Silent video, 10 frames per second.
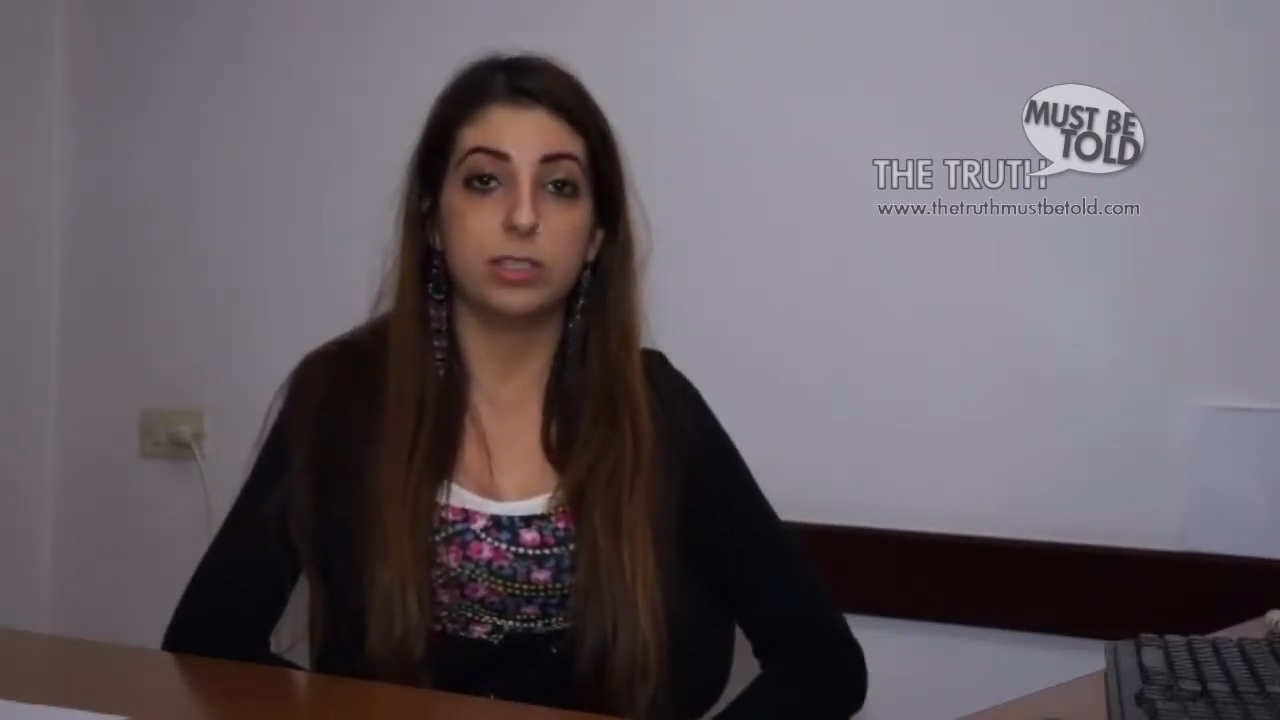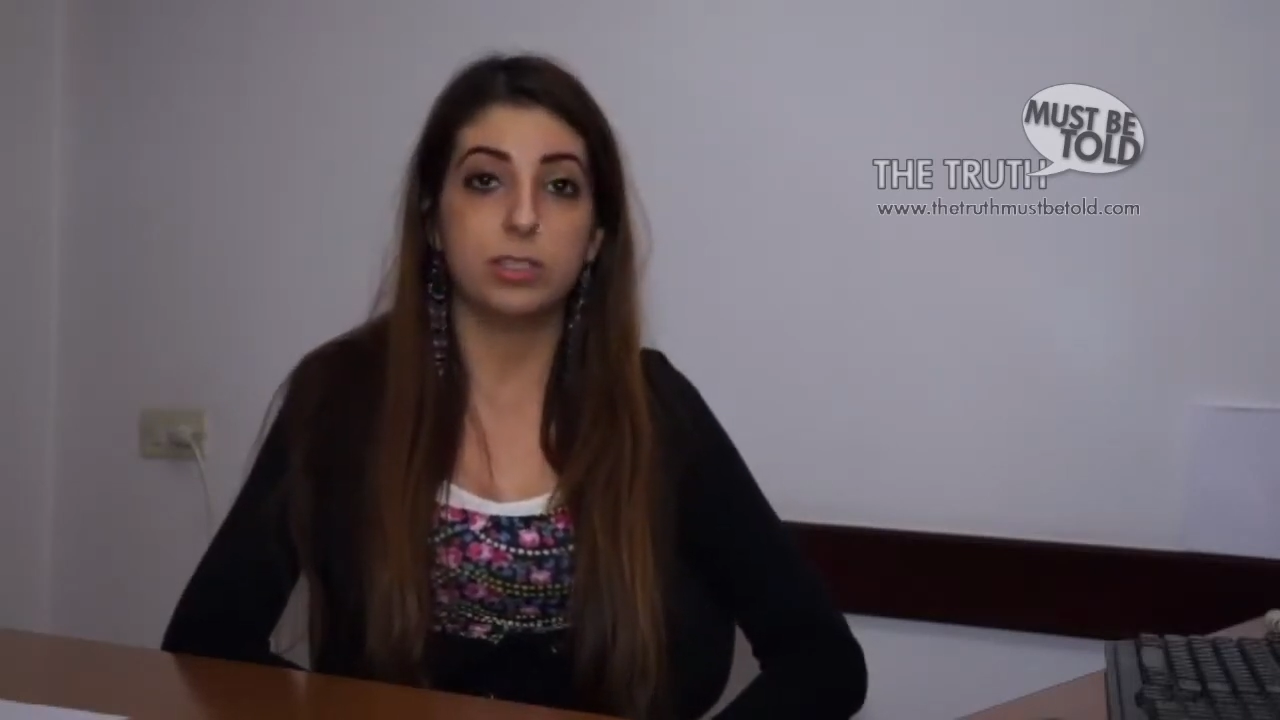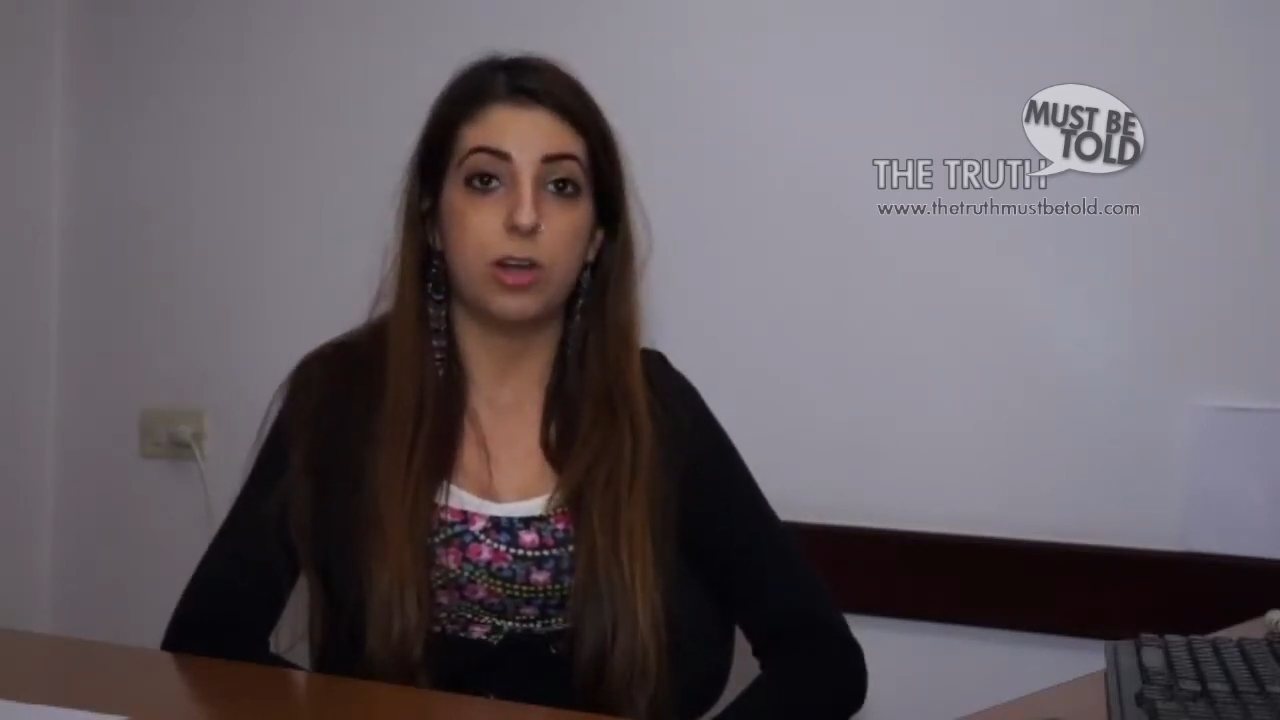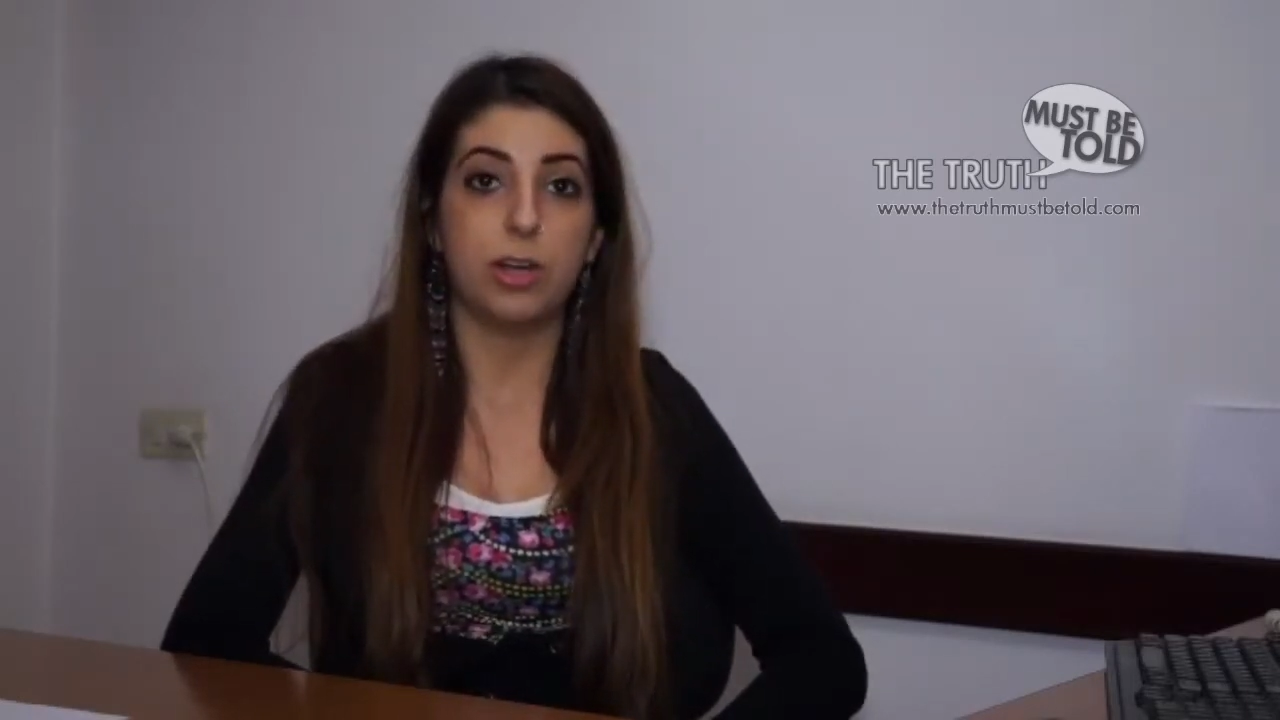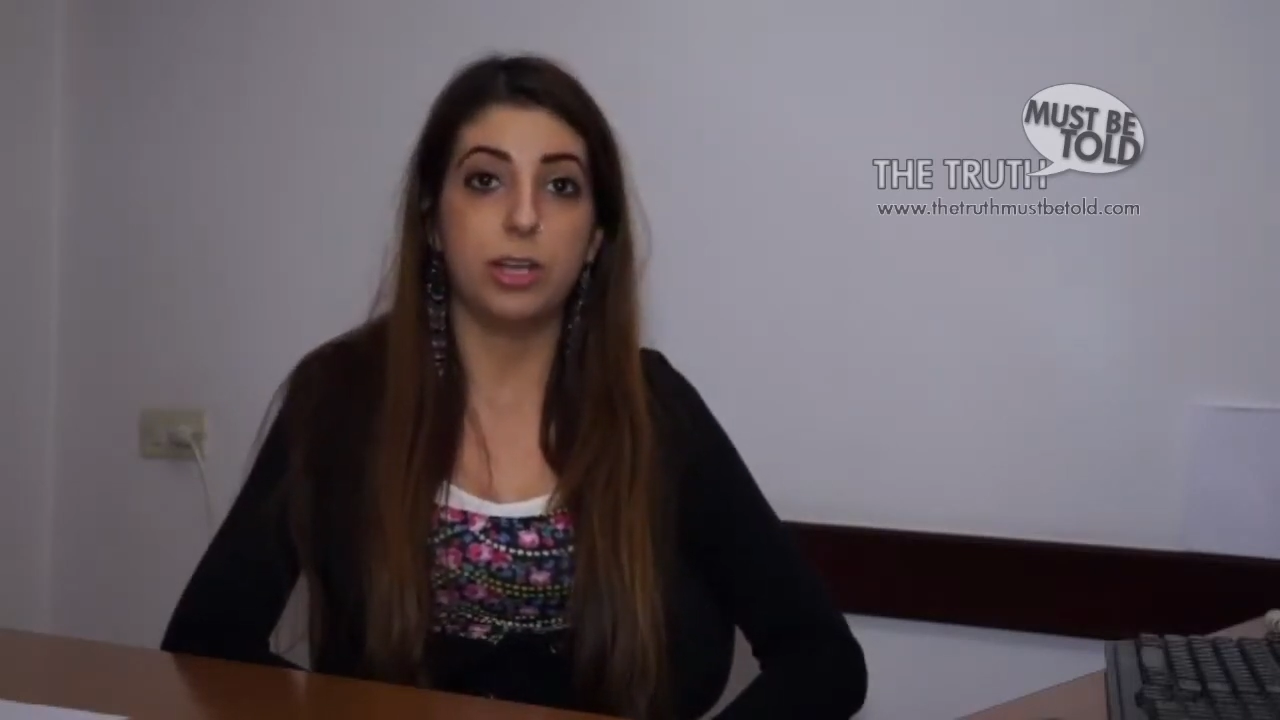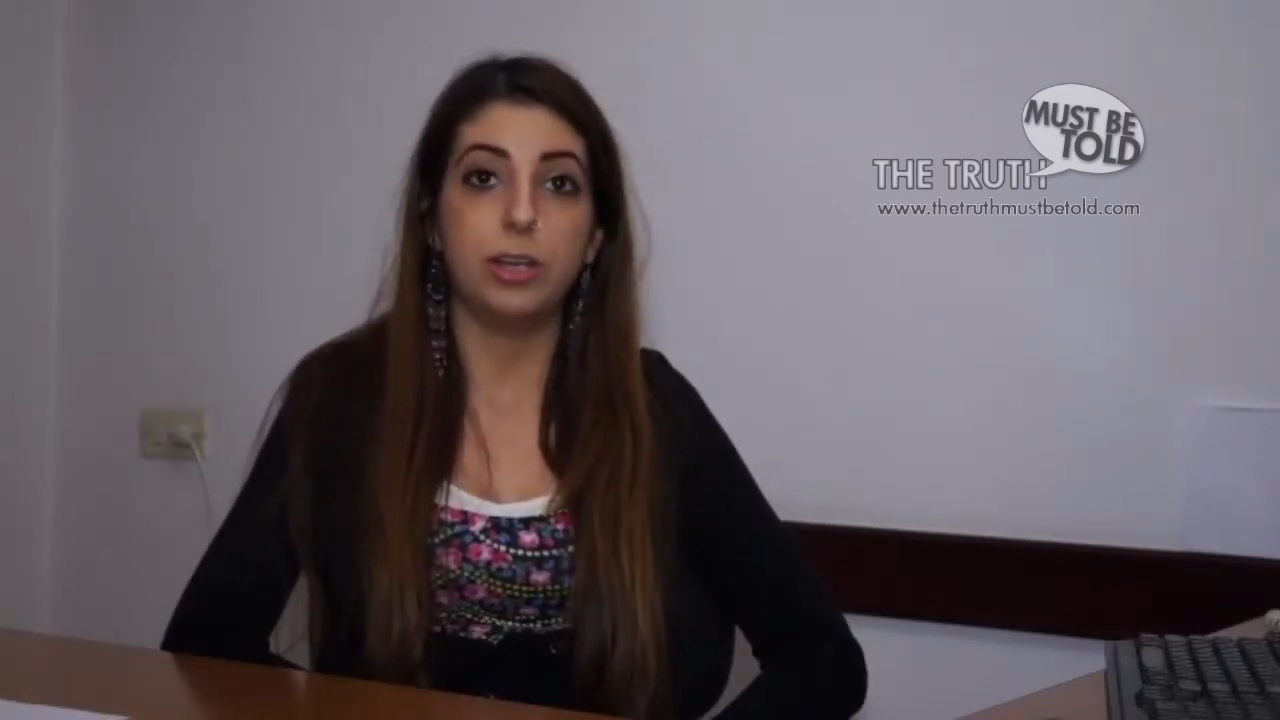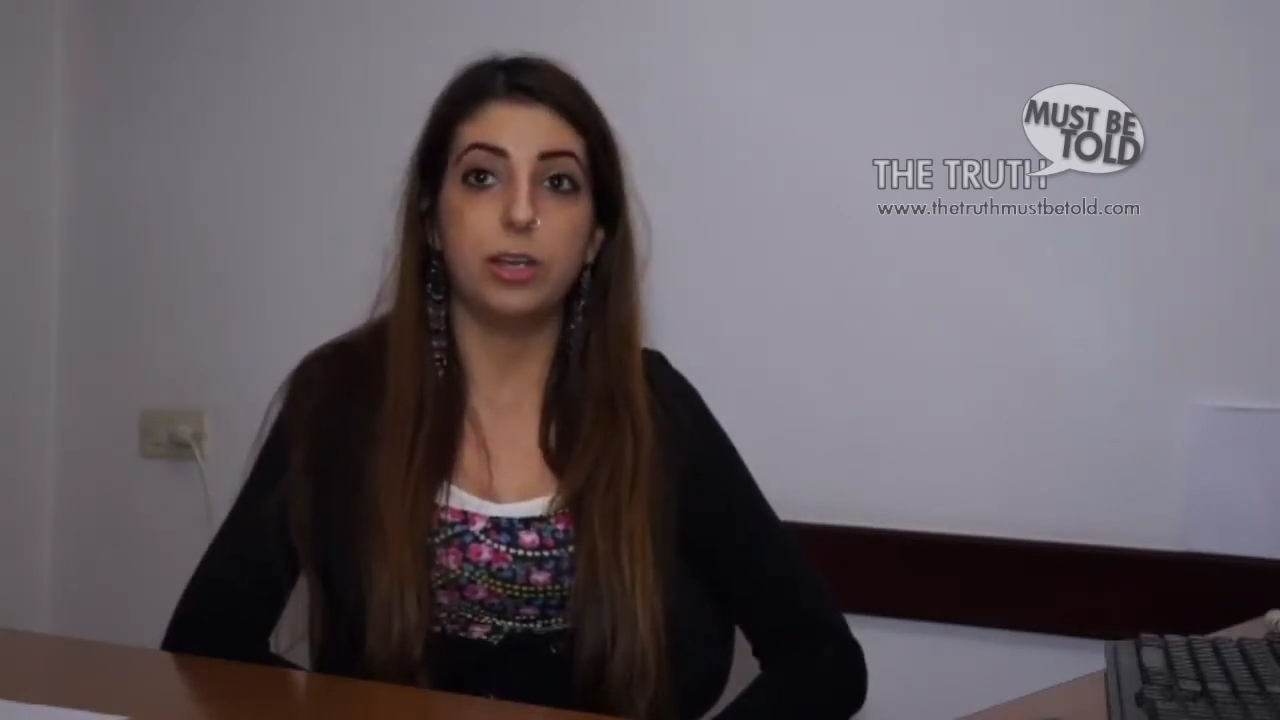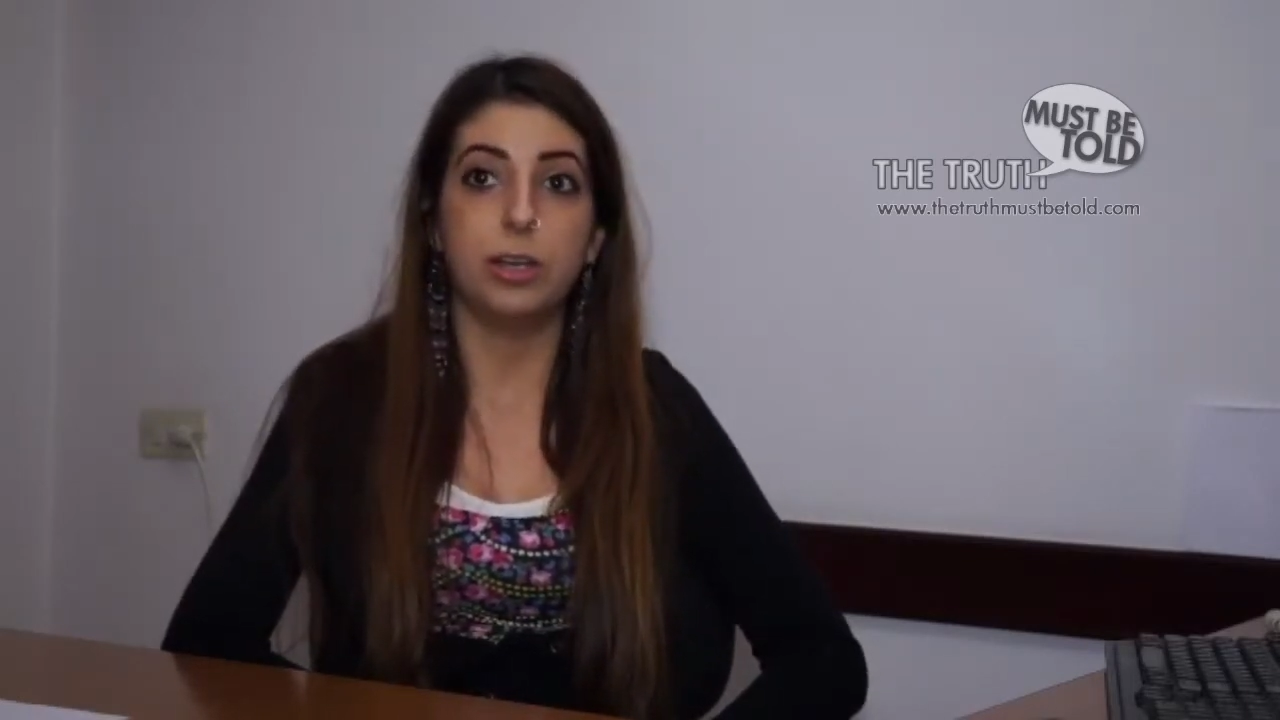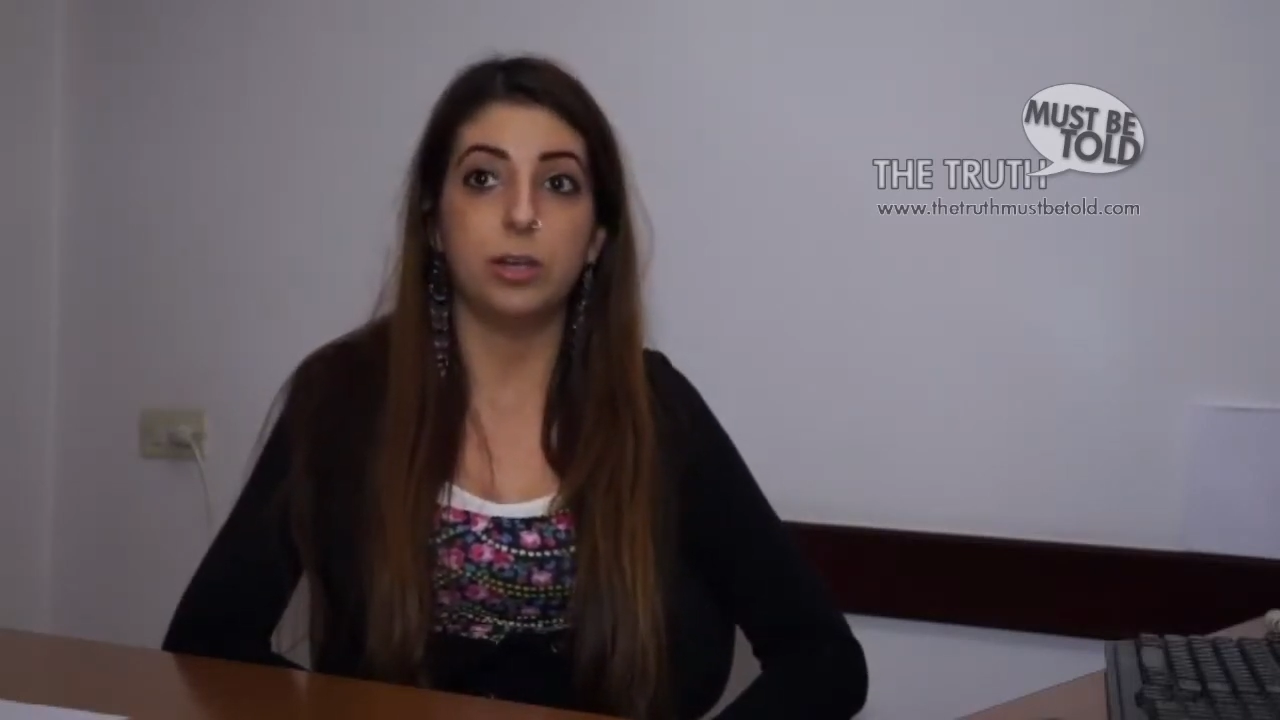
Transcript: started,